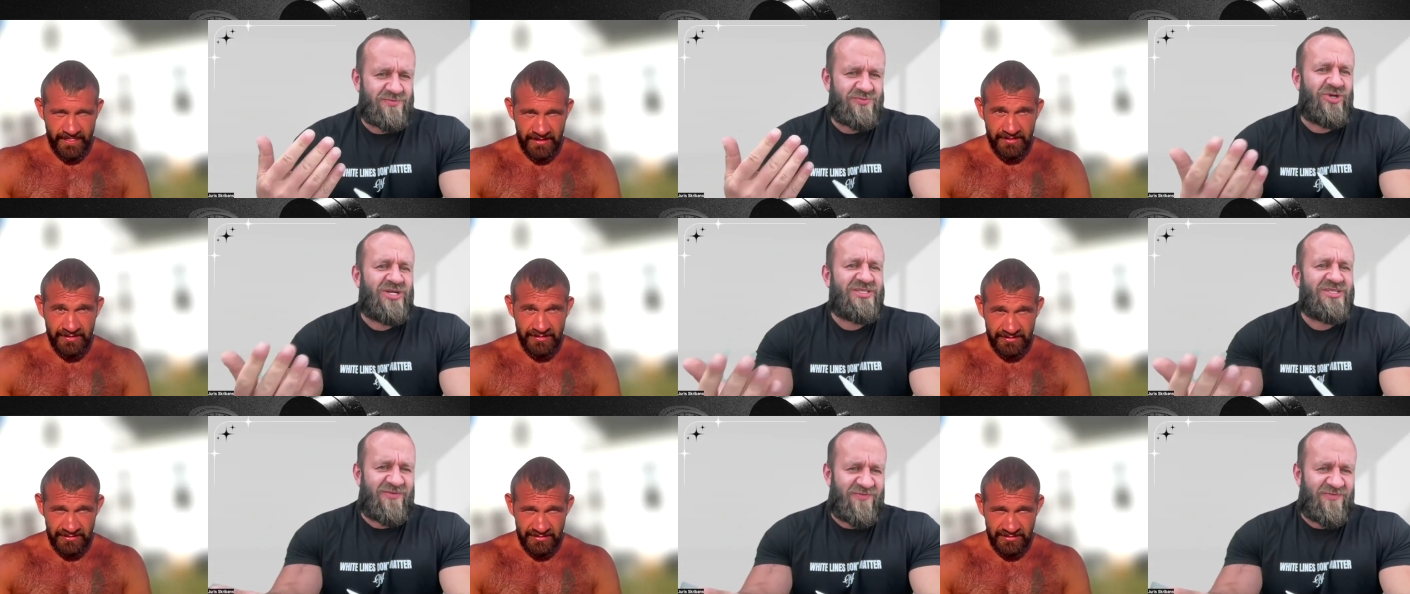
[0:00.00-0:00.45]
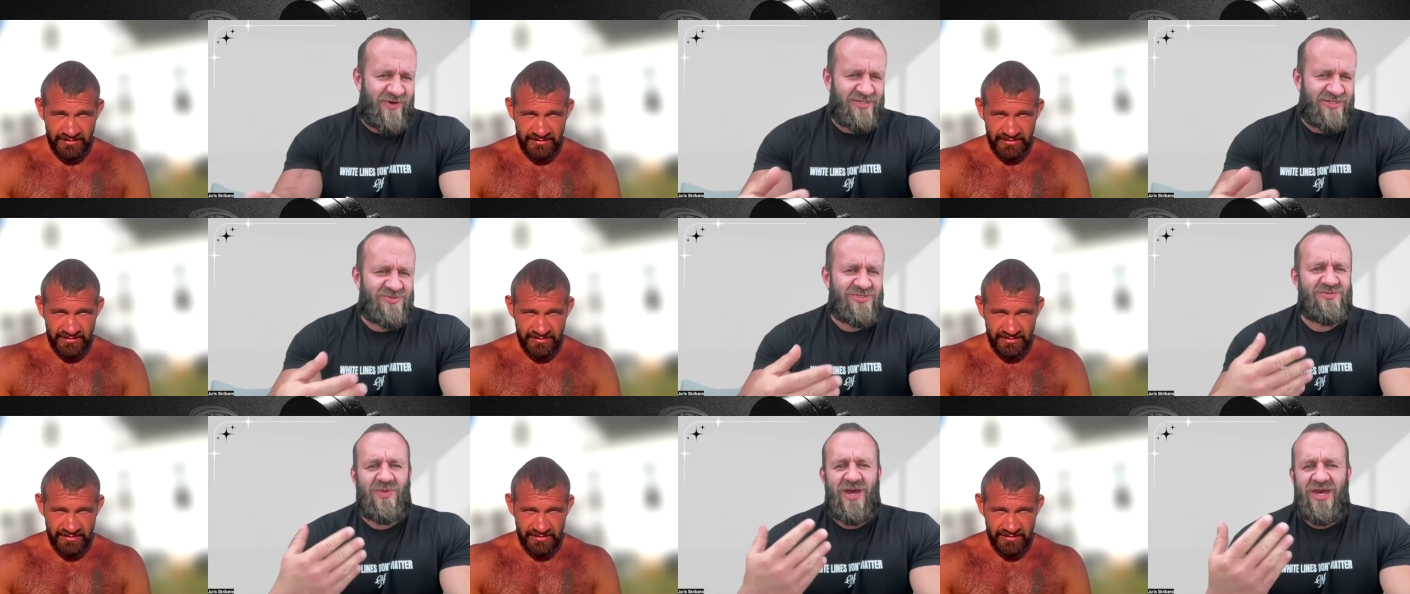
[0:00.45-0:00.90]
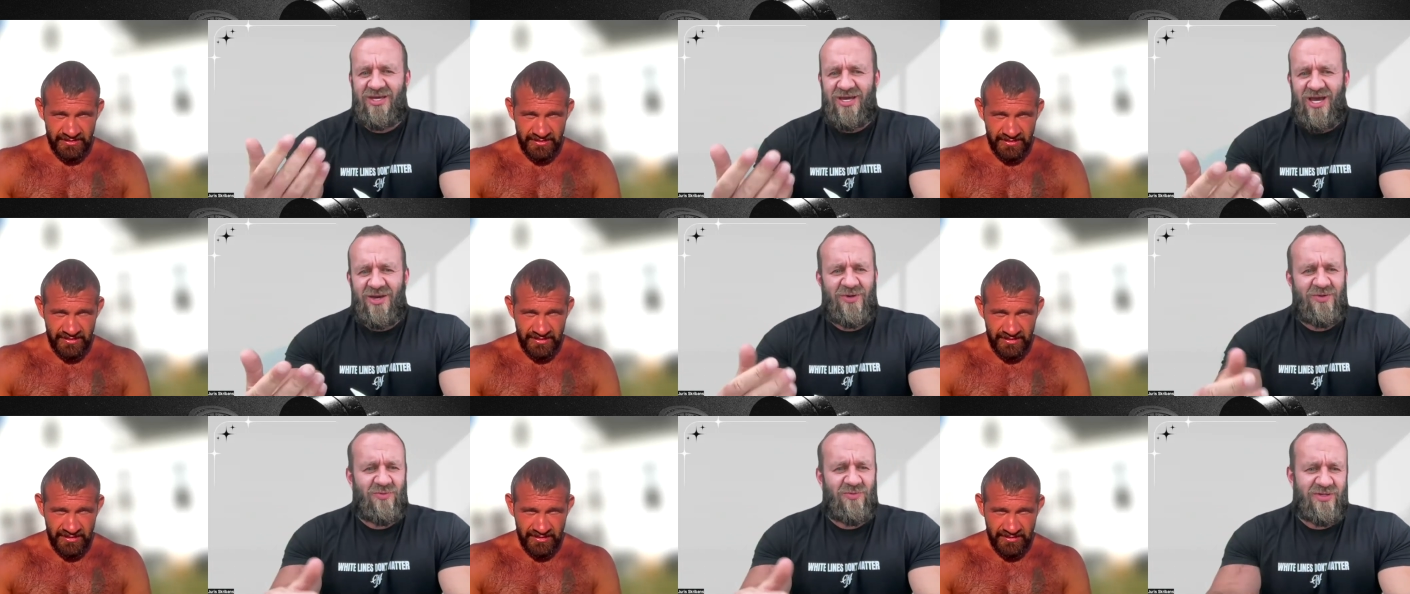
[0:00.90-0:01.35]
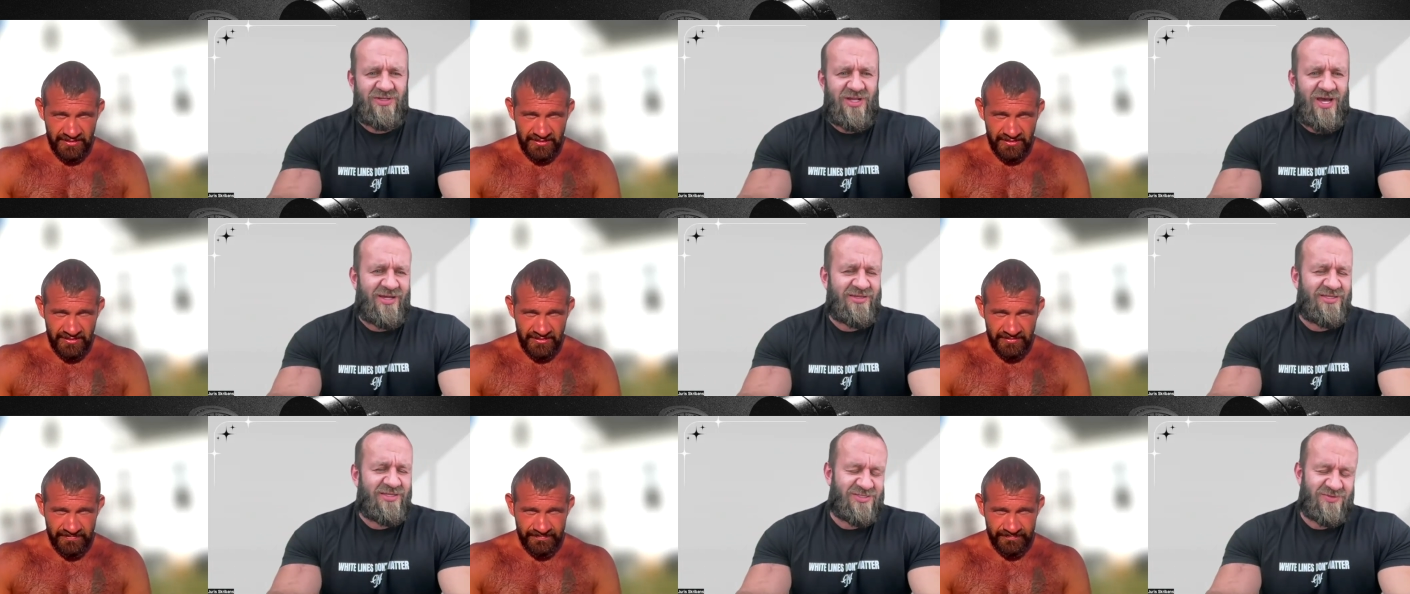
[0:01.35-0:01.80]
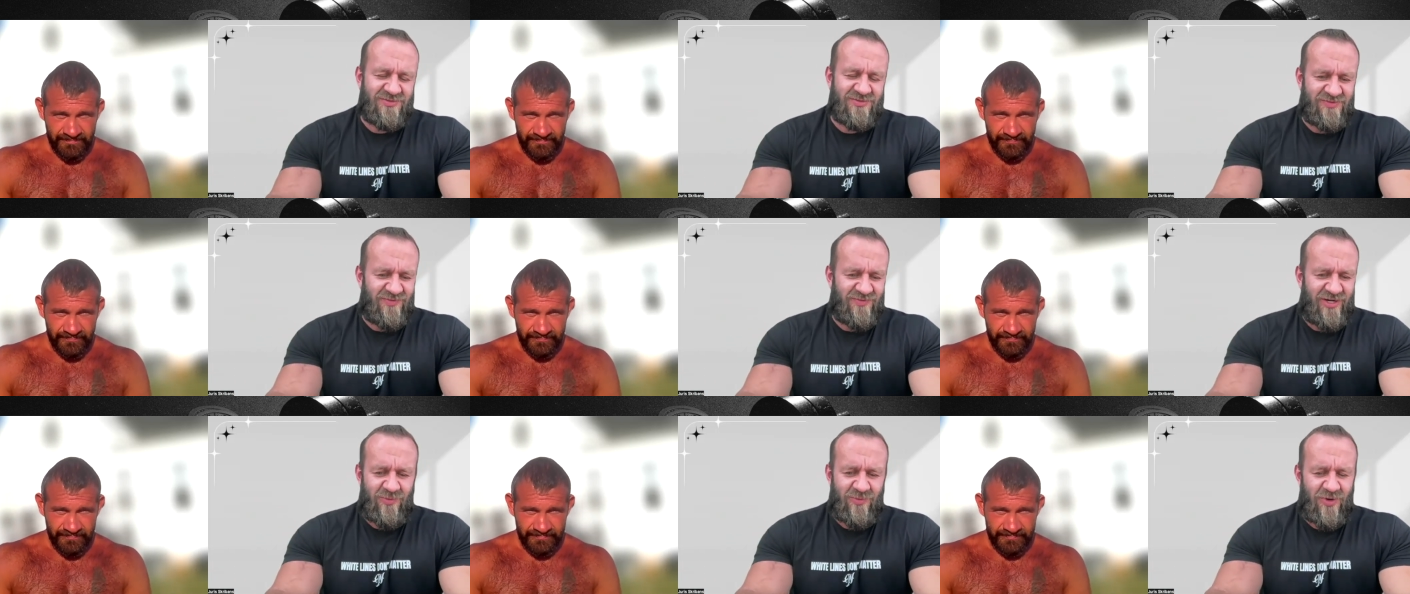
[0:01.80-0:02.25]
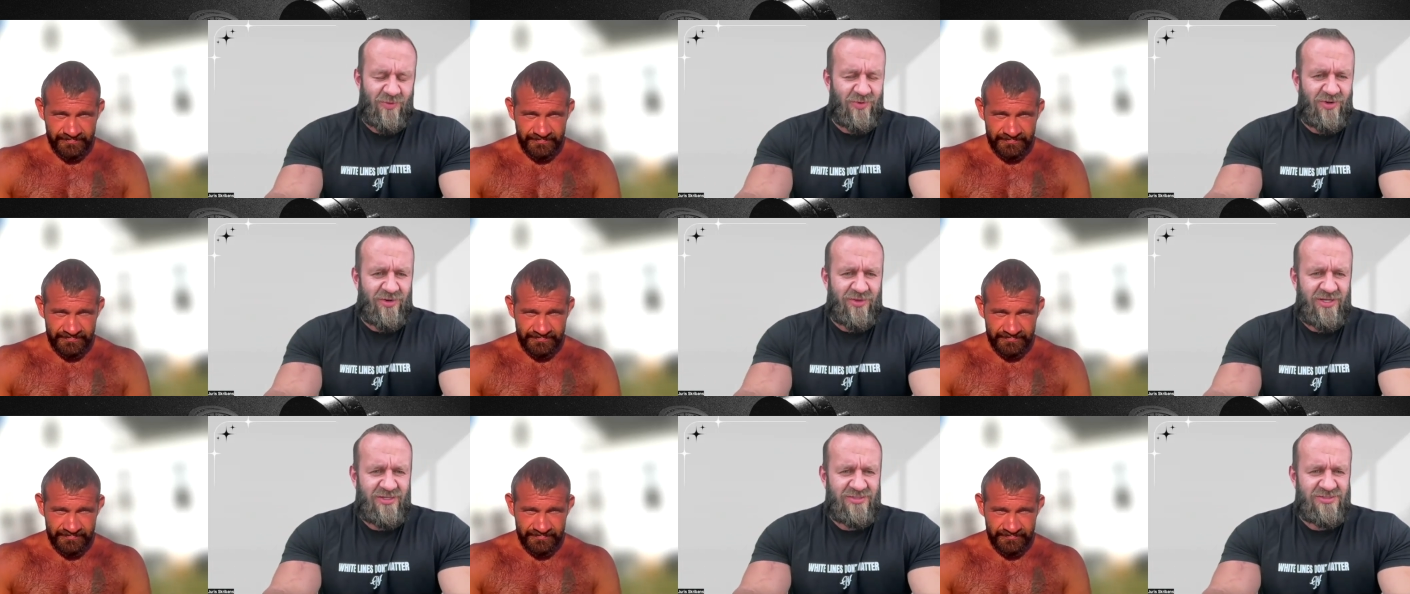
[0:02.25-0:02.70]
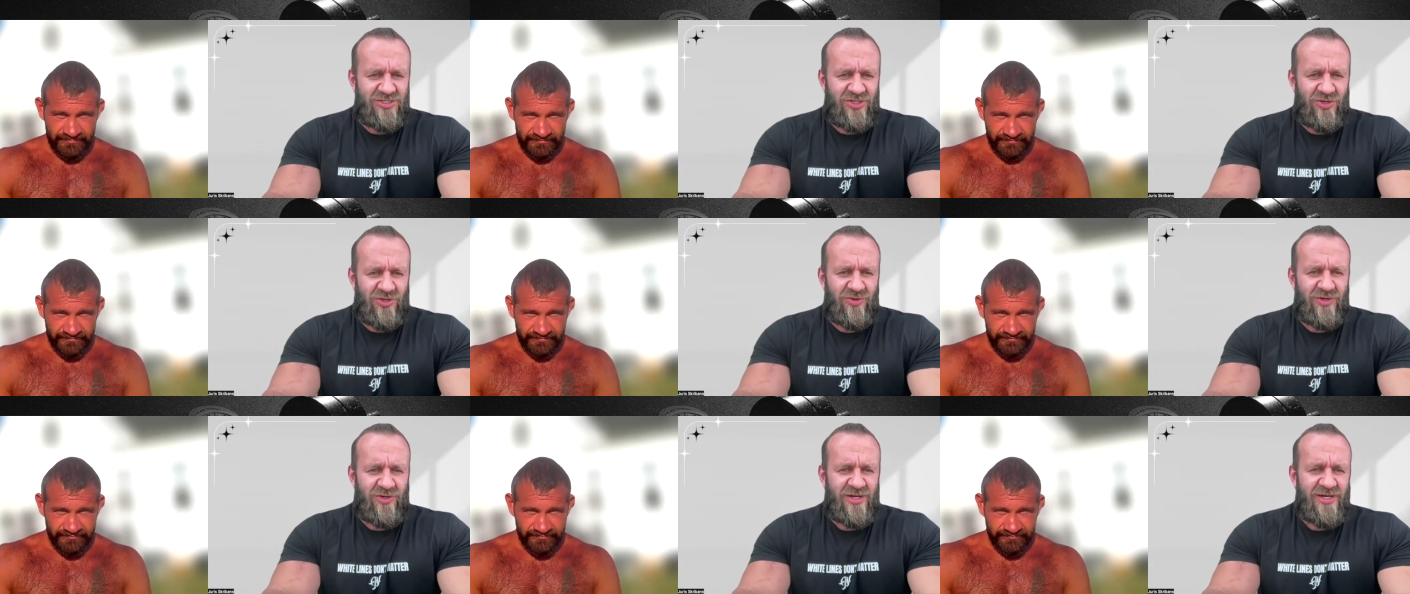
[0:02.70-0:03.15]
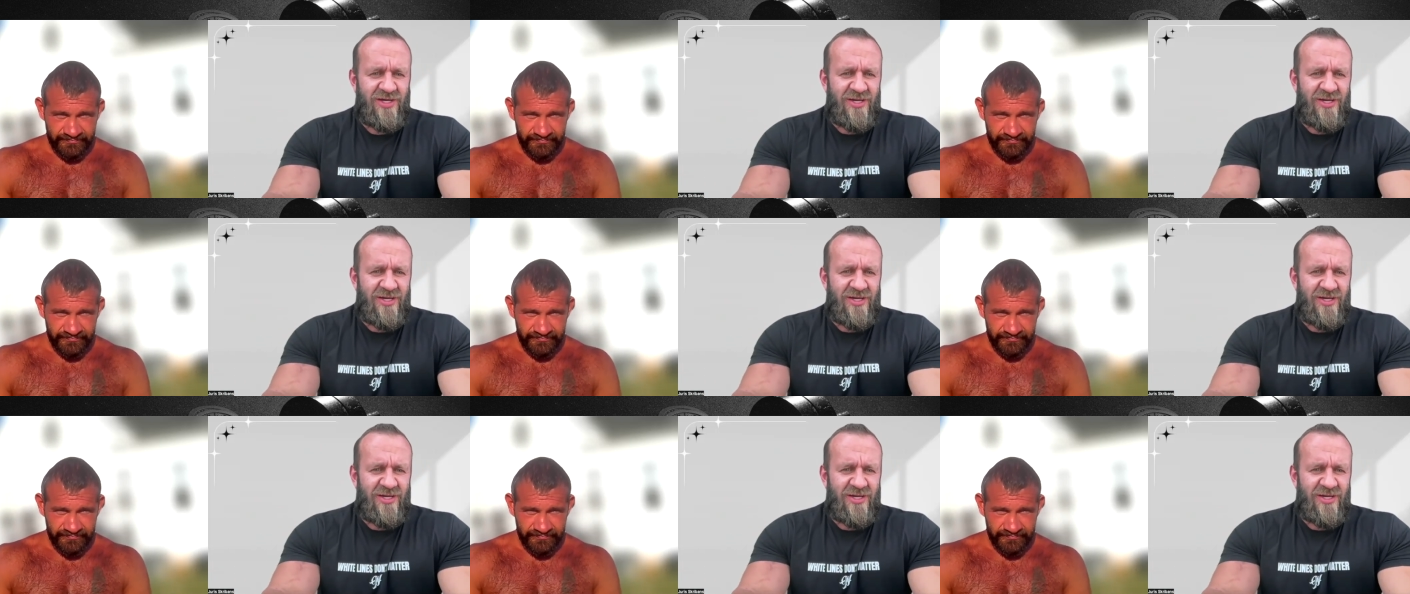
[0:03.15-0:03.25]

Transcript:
Speaker 1: treat their faces, makeup and whatnot. It's a very popular thing to do.